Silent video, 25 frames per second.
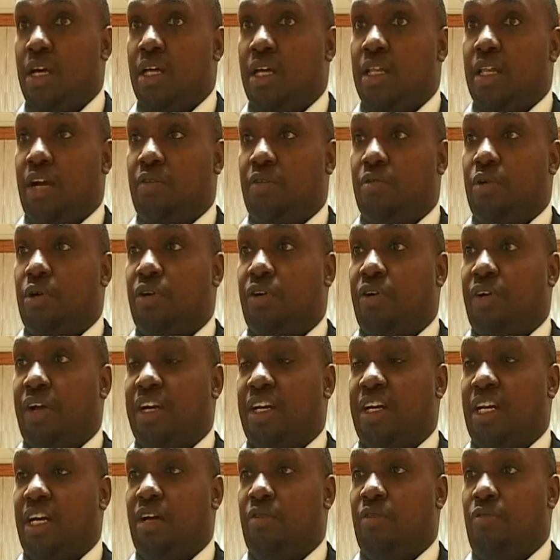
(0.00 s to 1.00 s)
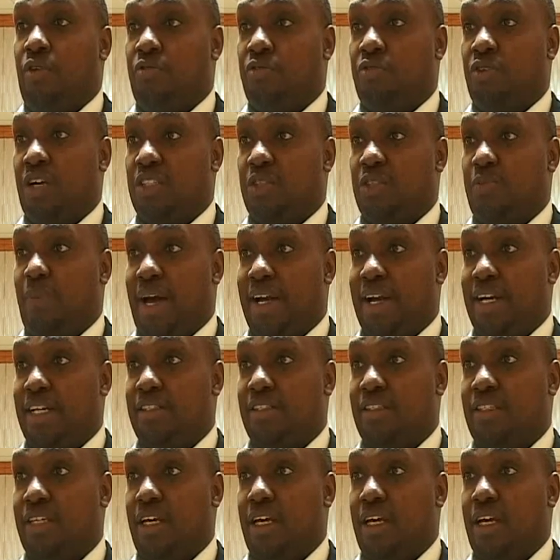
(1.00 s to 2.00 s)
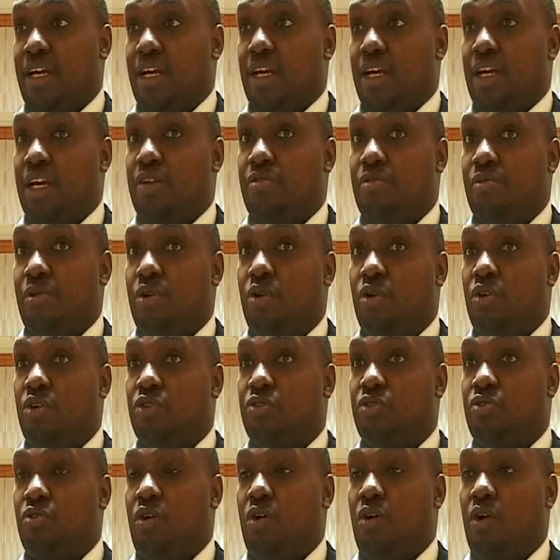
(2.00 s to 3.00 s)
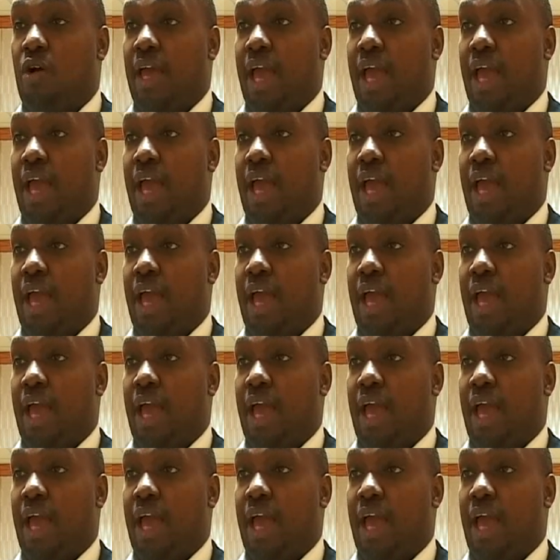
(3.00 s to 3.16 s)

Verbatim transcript: that will create a level of transparency. It will also